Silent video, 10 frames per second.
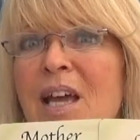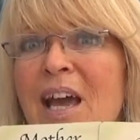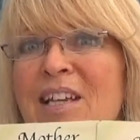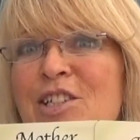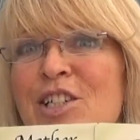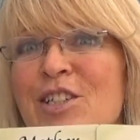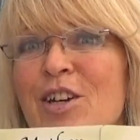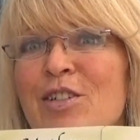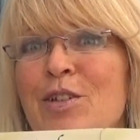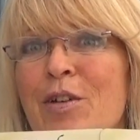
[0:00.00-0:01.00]
And she's
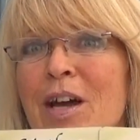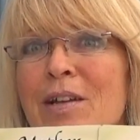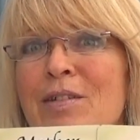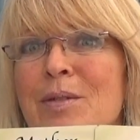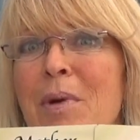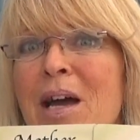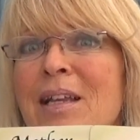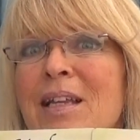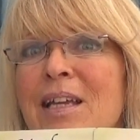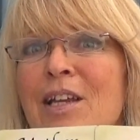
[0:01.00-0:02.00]
also kind of
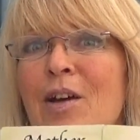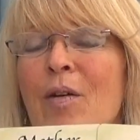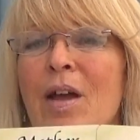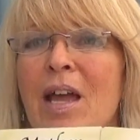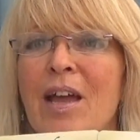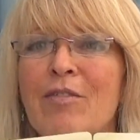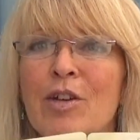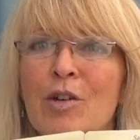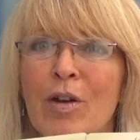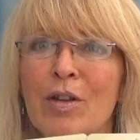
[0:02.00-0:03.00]
smiling, you know, if
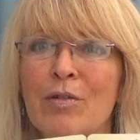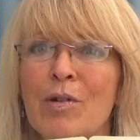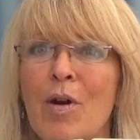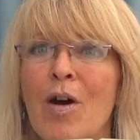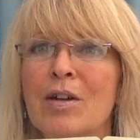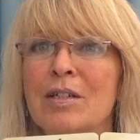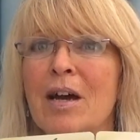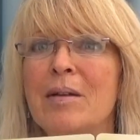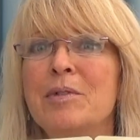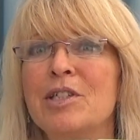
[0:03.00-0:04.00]
you're going through a hard
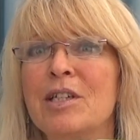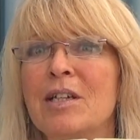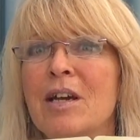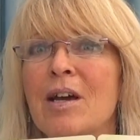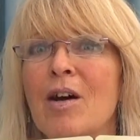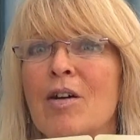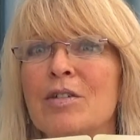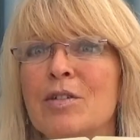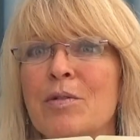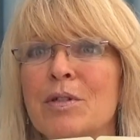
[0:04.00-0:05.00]
time, she
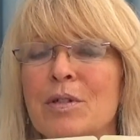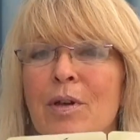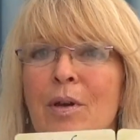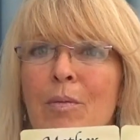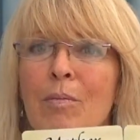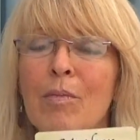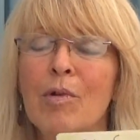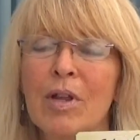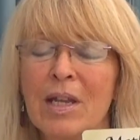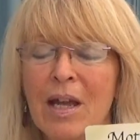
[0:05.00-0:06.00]
also is
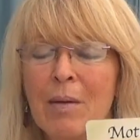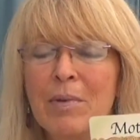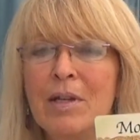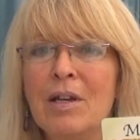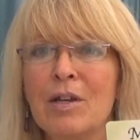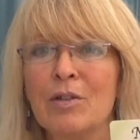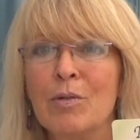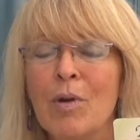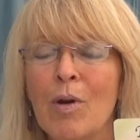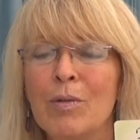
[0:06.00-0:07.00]
more than happy
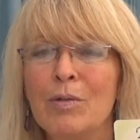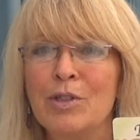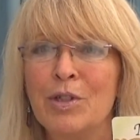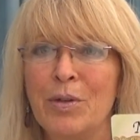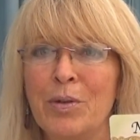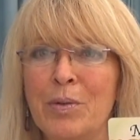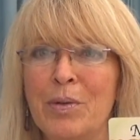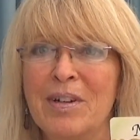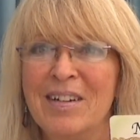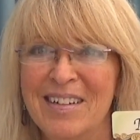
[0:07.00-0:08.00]
to hold you.
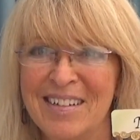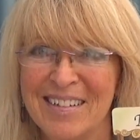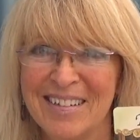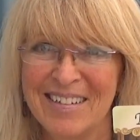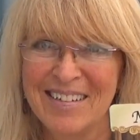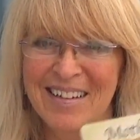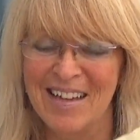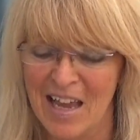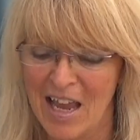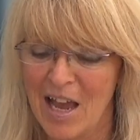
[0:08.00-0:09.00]

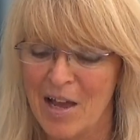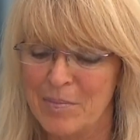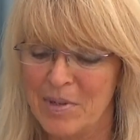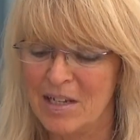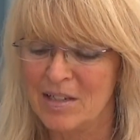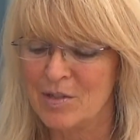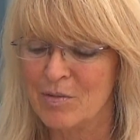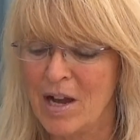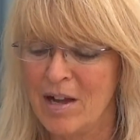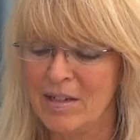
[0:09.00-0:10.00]
And being
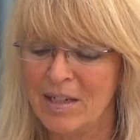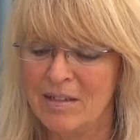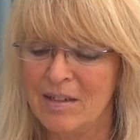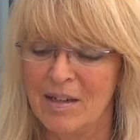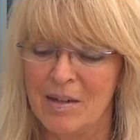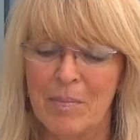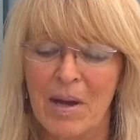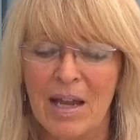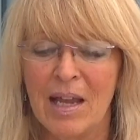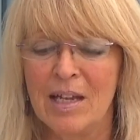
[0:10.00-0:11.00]
surrounded
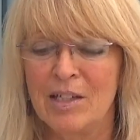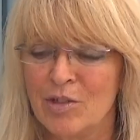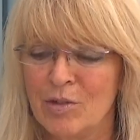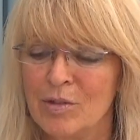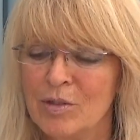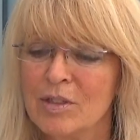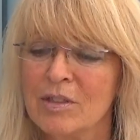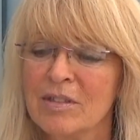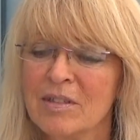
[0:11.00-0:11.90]
by angels.